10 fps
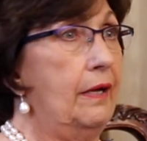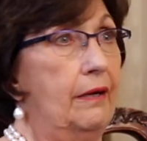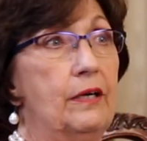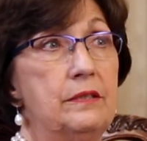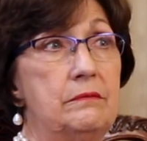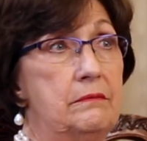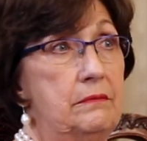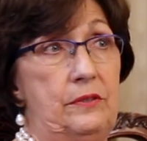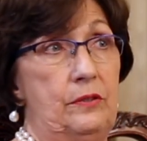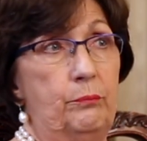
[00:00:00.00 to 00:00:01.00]
or
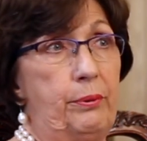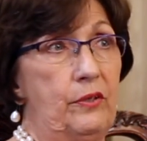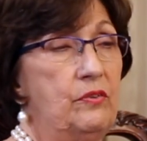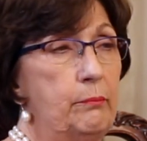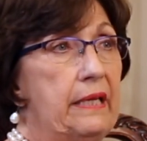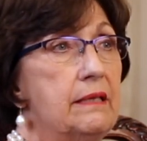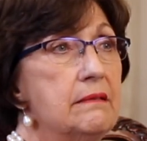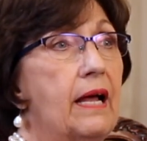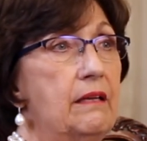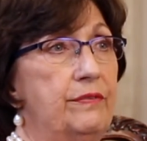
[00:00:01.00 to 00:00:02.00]
person making
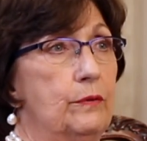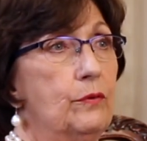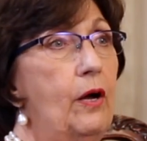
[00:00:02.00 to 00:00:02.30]
telephone